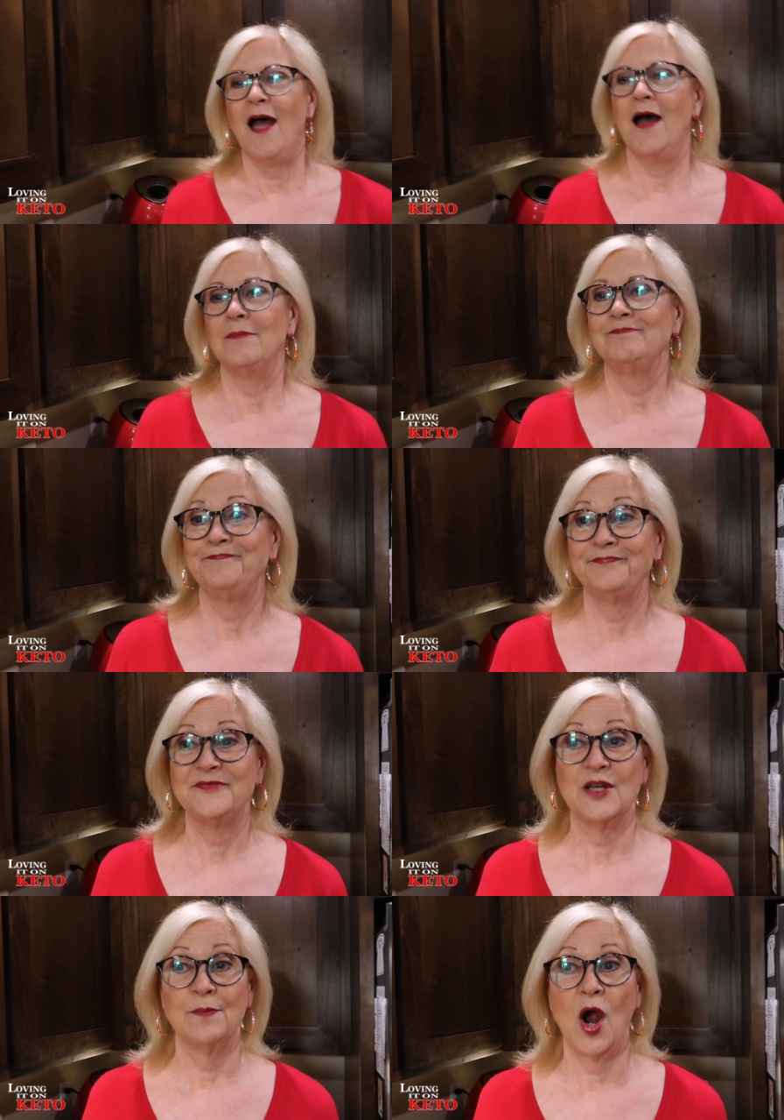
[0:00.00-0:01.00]
Um,
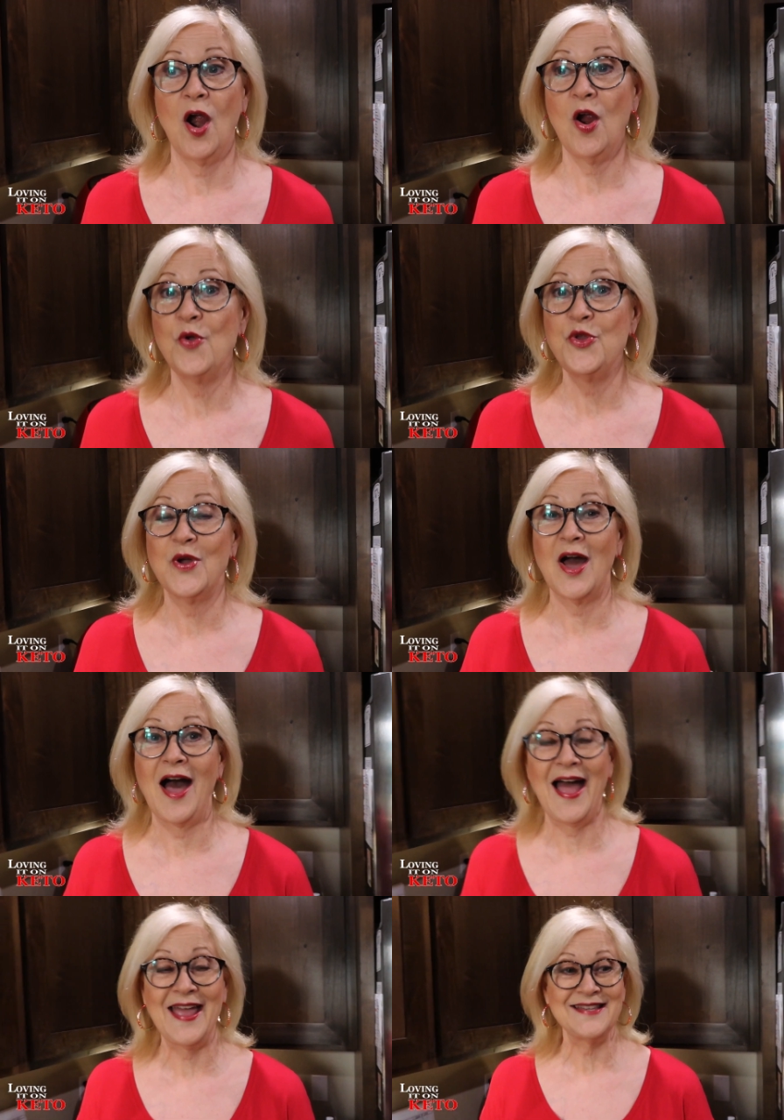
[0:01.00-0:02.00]
we tomorrow, live, we
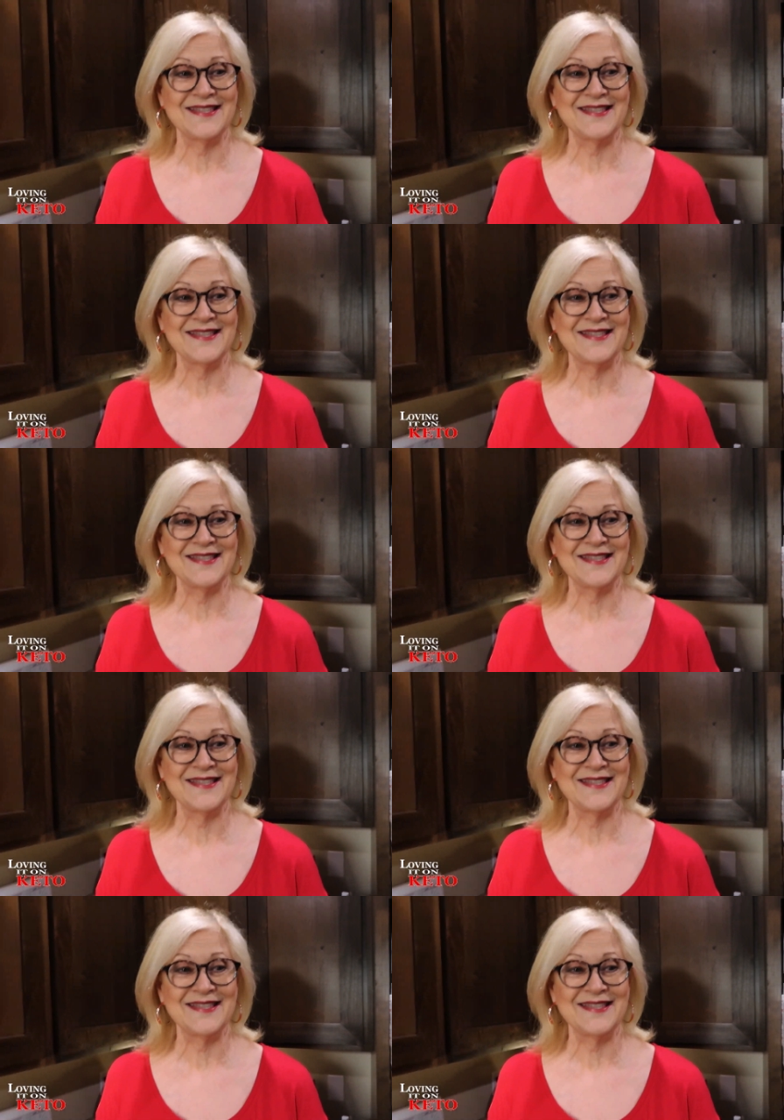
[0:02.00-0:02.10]
live guys, off